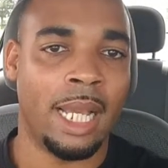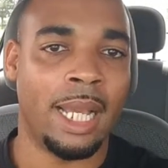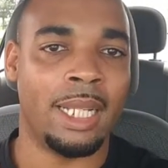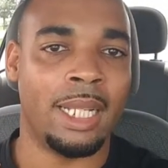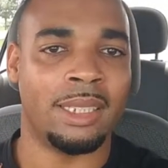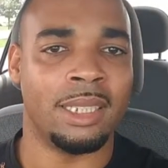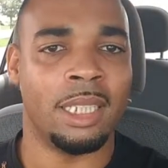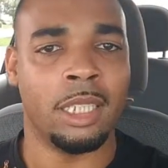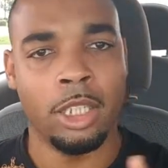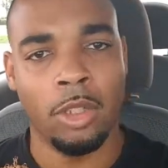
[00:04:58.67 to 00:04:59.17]

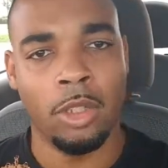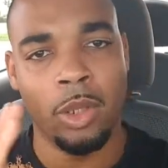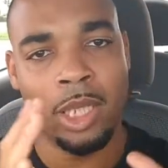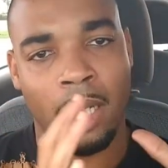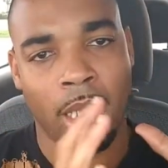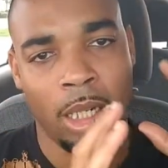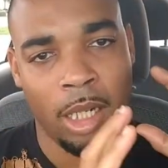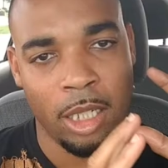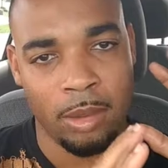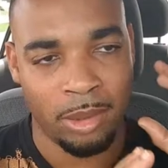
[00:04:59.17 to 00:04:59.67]
as a
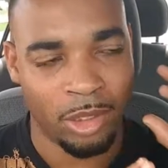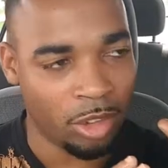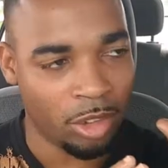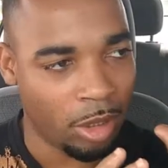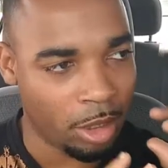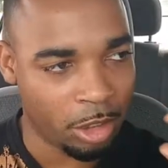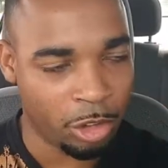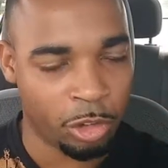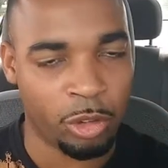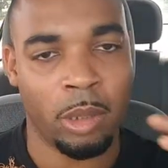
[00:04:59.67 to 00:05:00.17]
Louis
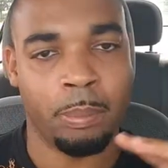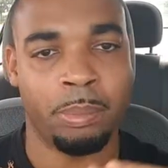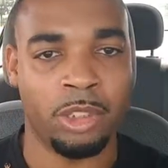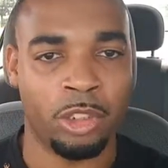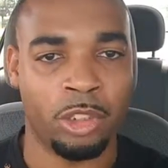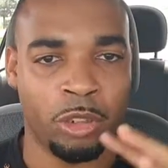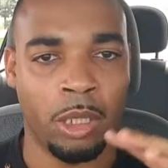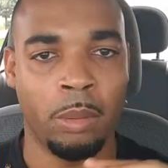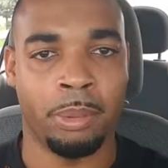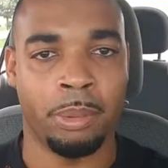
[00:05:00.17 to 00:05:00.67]
Armstrong
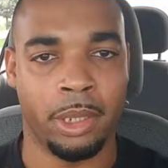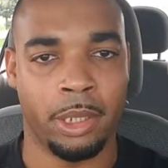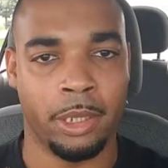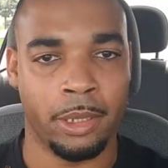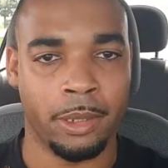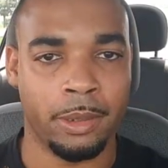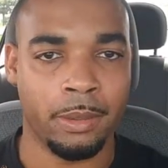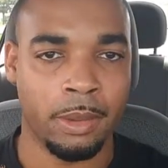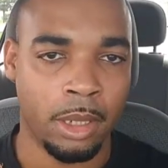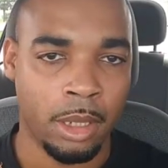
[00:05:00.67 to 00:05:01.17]

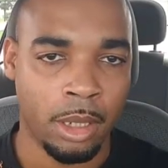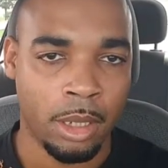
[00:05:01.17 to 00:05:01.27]
trumpeter.